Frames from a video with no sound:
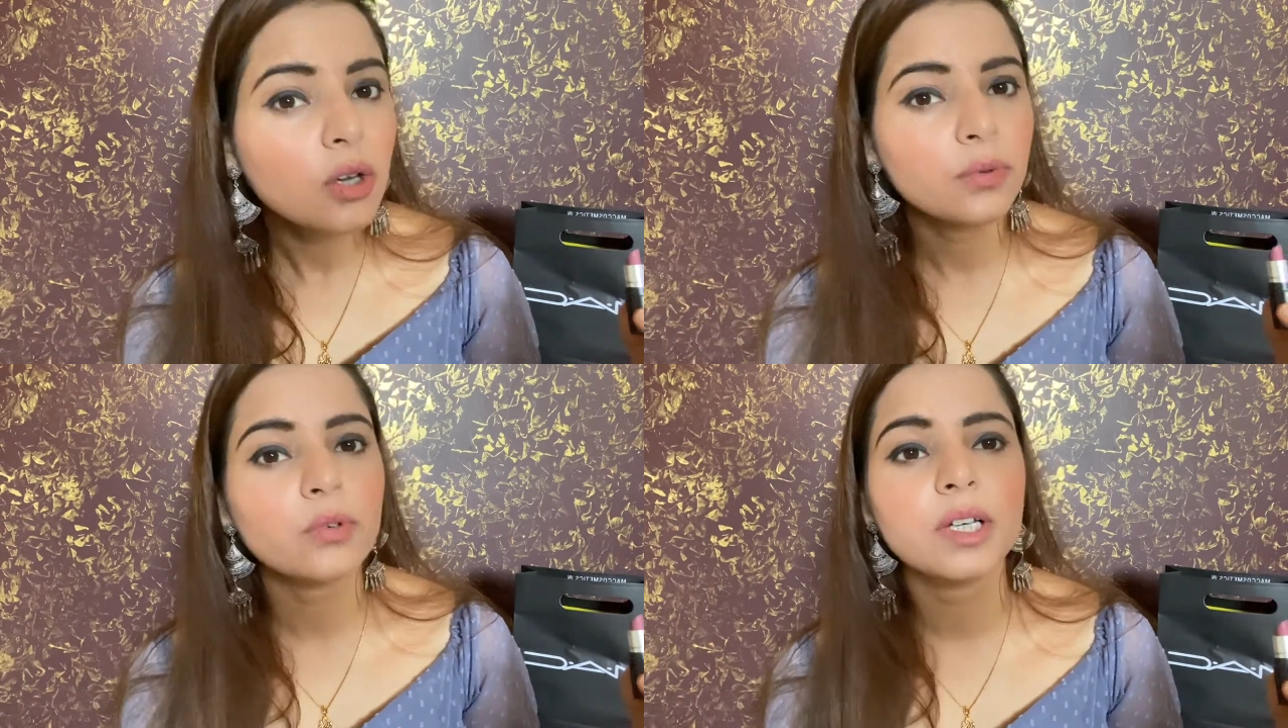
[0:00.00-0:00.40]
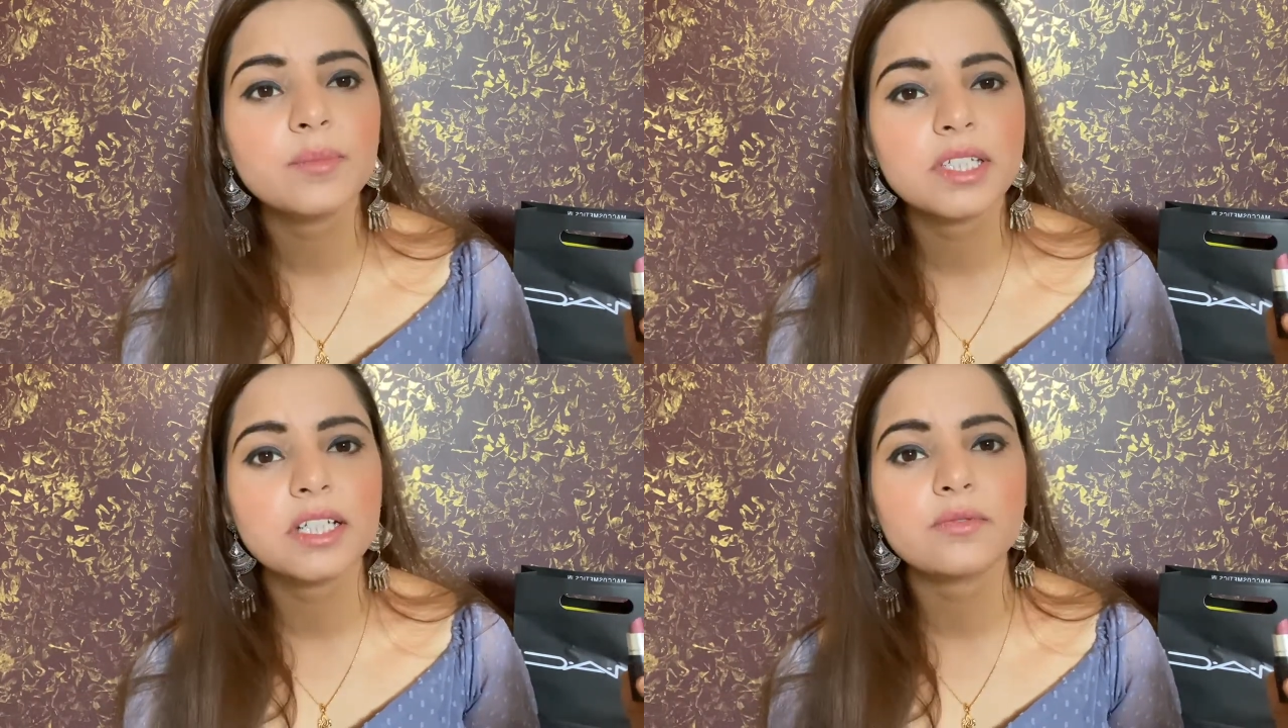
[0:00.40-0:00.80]
few
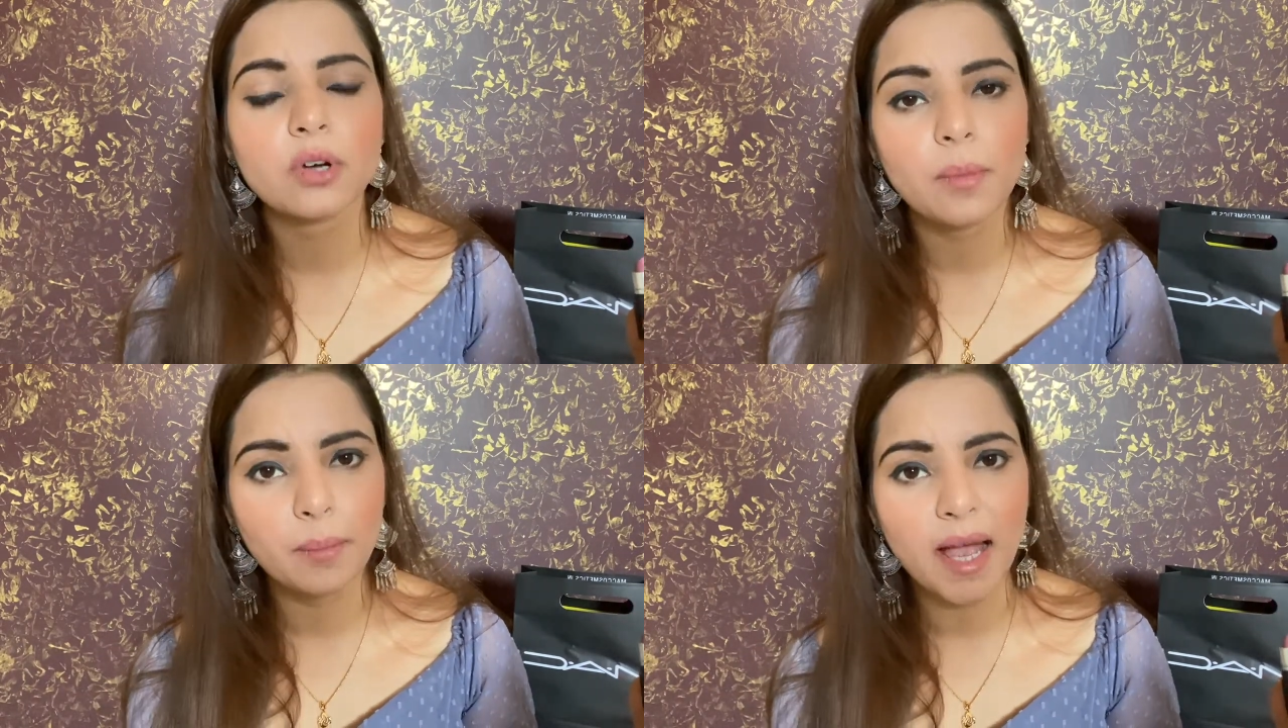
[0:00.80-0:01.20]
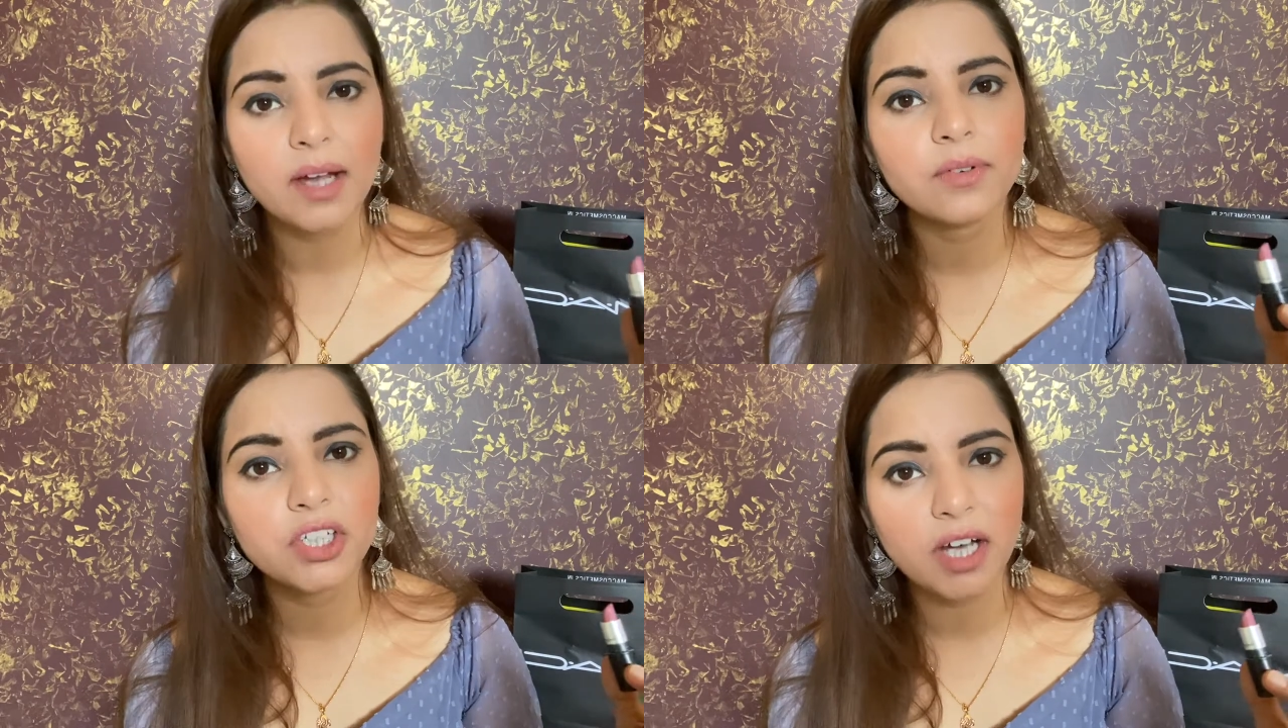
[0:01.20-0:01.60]
lipsticks from
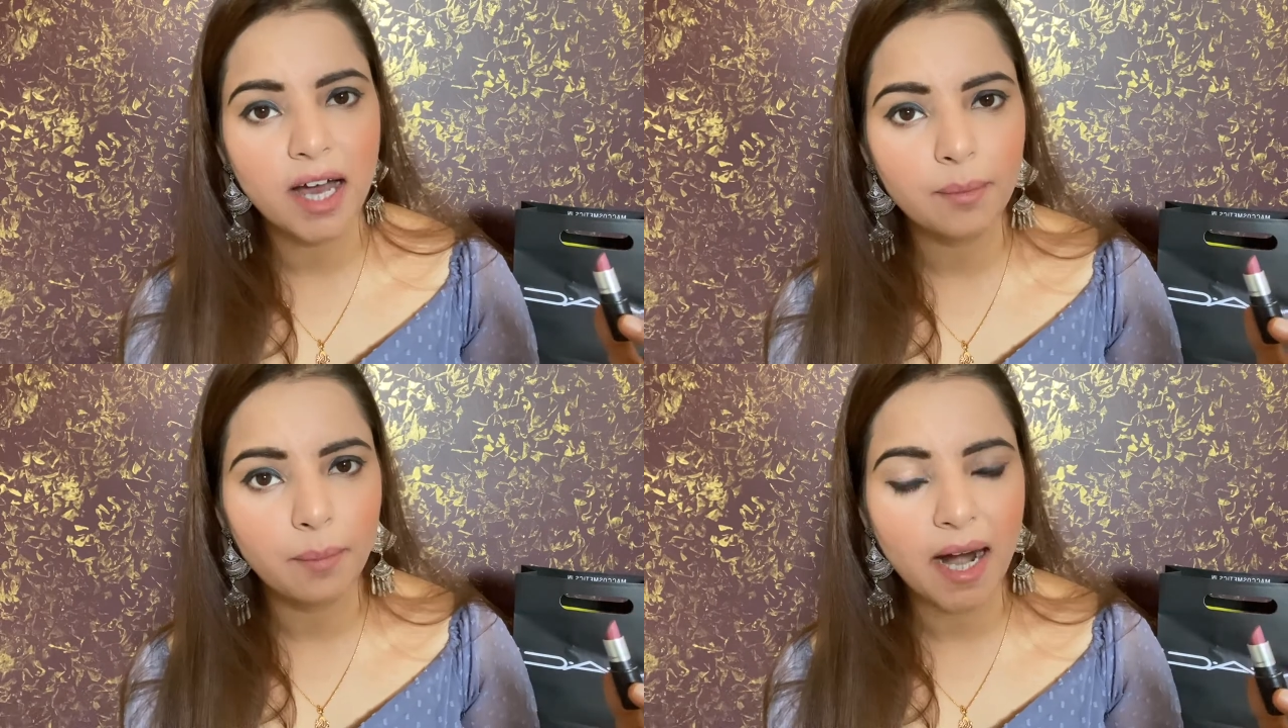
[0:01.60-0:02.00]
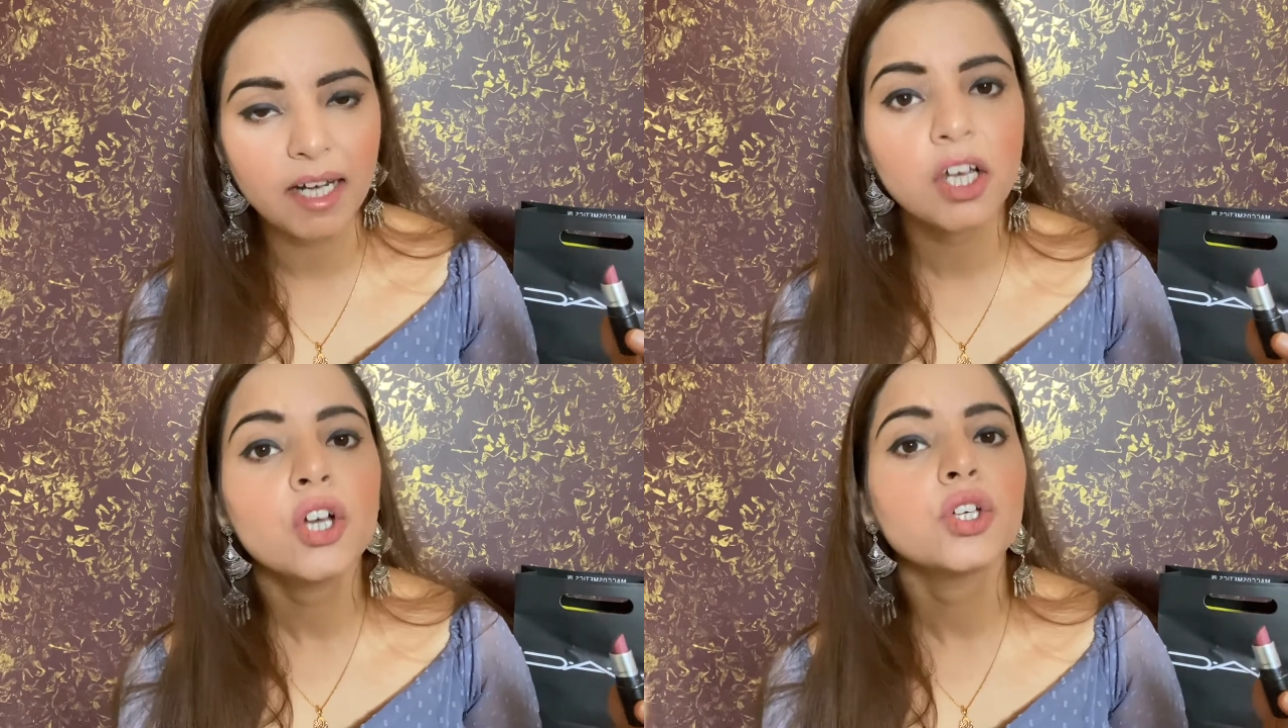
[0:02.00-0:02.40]
MAC which are matte,